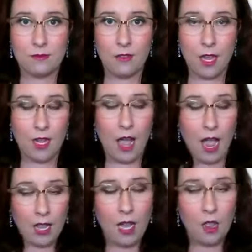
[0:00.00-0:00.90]
and
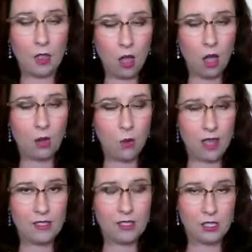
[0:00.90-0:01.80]
I got a long
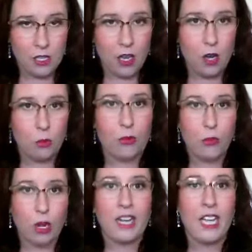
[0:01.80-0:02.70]
ways to go
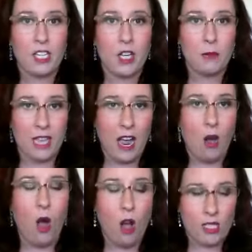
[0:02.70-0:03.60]
before I catch up to
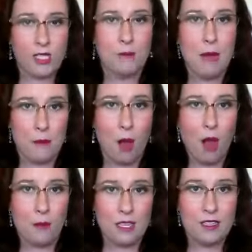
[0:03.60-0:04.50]
how awesome my
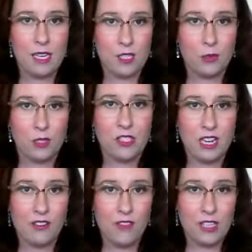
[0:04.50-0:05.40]
mom is as a real
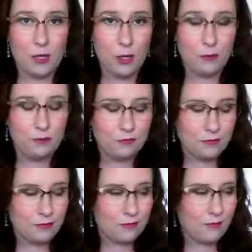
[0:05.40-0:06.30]
estate investor.
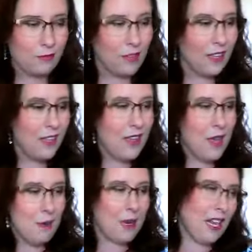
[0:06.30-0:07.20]

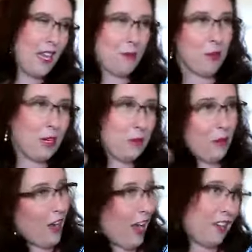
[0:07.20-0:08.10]
But I am pretty
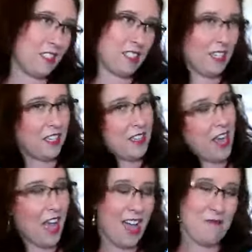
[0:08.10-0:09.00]
proud to tell you that
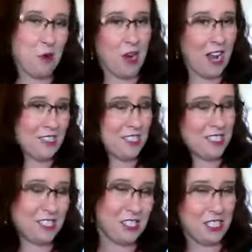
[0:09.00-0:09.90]
I have more houses
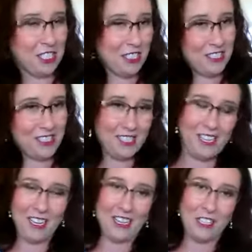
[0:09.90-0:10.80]
than she does.
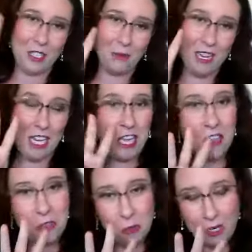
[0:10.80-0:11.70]
And it took me
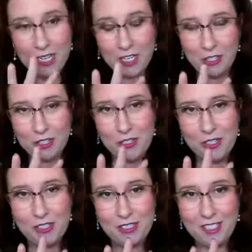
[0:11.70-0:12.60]
three
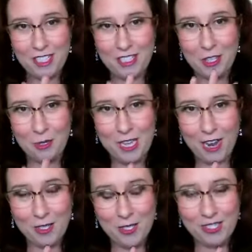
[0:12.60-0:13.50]
years to get those
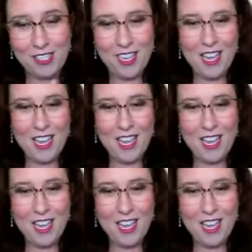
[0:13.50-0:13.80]
houses.